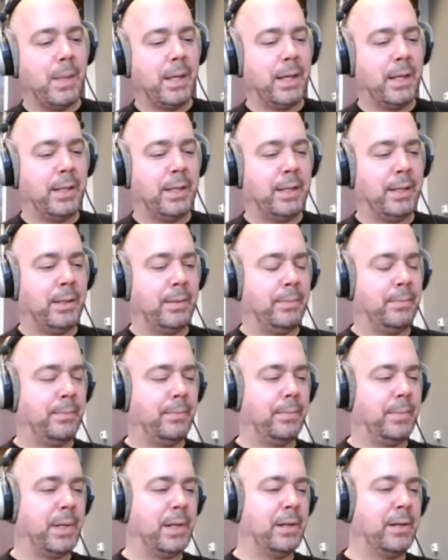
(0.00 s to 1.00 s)
And our
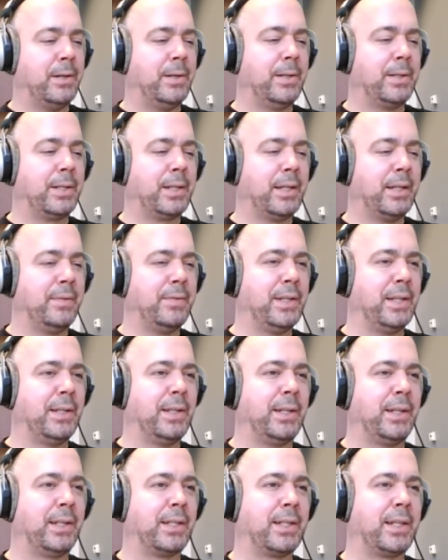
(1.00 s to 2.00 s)
artist gives it a
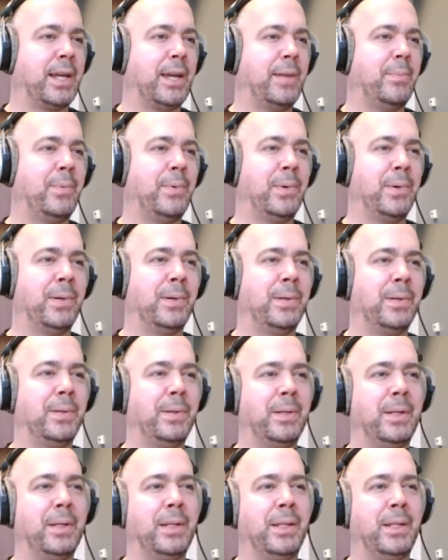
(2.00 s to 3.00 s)
skateboard,
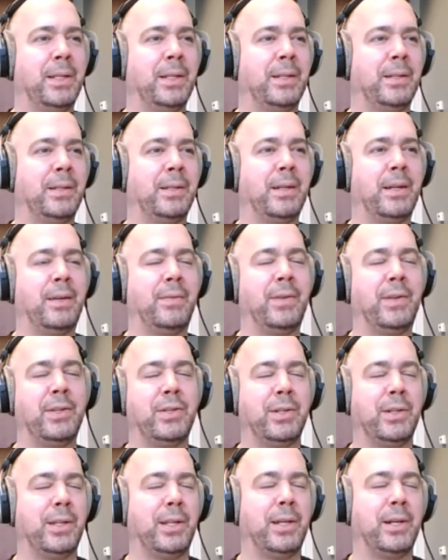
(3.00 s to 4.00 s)
and then
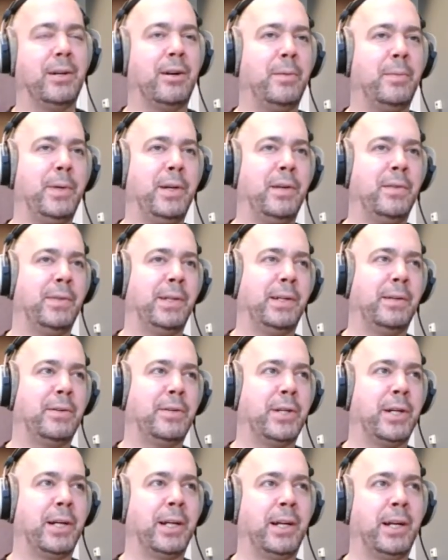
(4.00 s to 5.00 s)
eventually they call me over to go
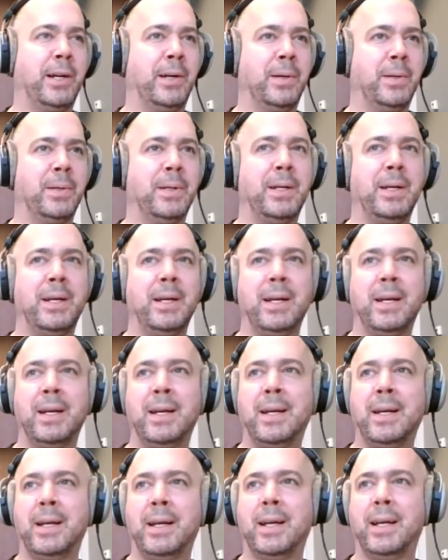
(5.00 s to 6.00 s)
check it out.
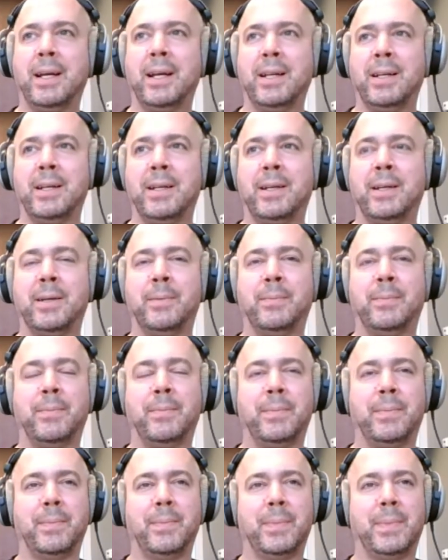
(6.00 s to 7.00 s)
And
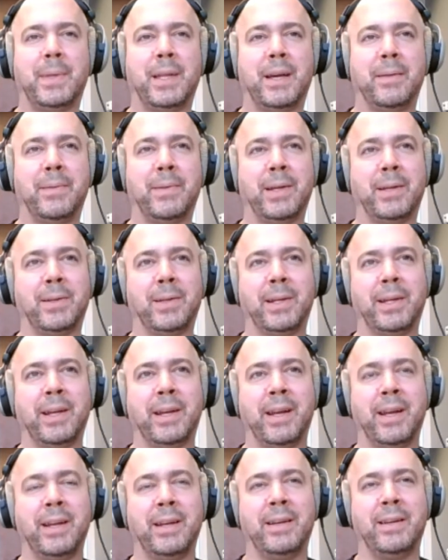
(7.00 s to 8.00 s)
I'm looking
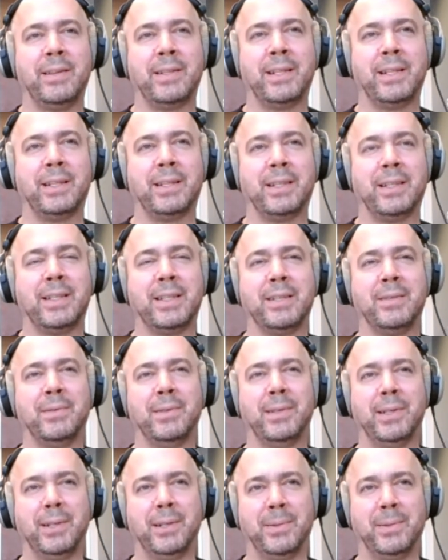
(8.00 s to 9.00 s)
at it, and I was this is
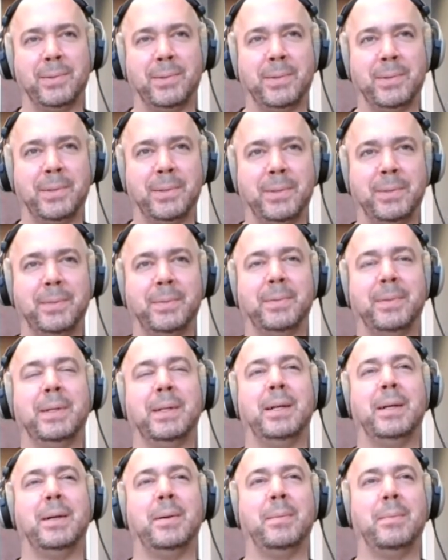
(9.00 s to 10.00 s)
really cool,
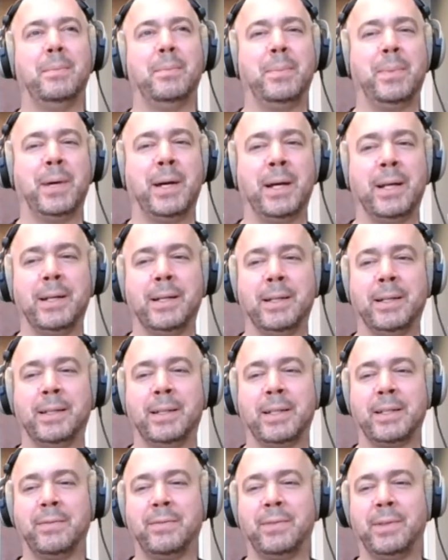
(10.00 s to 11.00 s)
but it
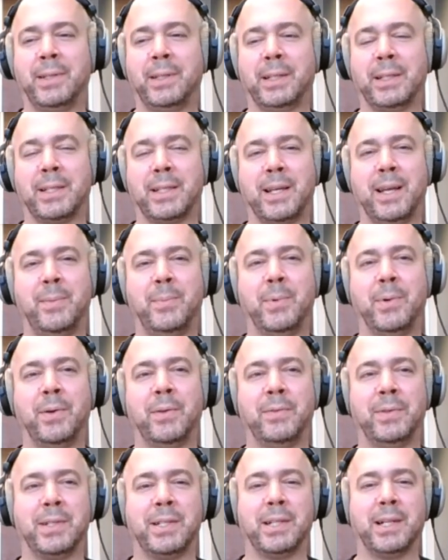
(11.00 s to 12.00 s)
doesn't feel like a skateboard. It
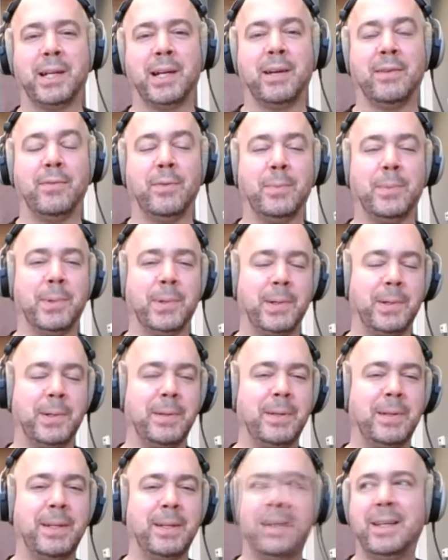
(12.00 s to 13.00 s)
feels like a hoverboard.
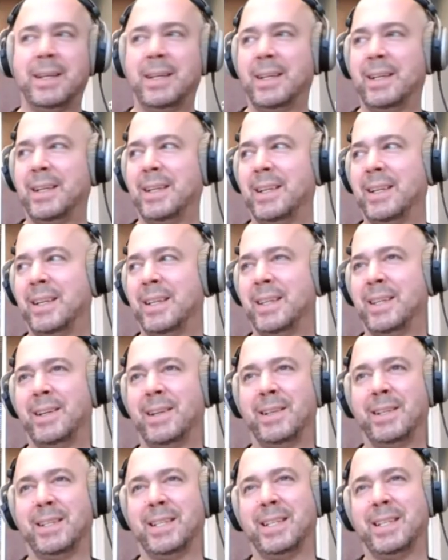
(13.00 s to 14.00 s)
And then
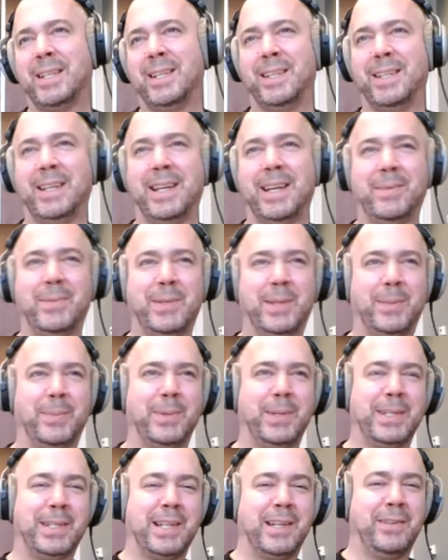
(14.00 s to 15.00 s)
all of a sudden, the game took
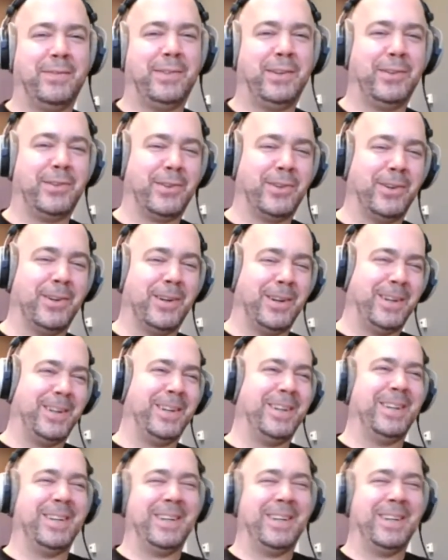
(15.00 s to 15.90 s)
place in the future.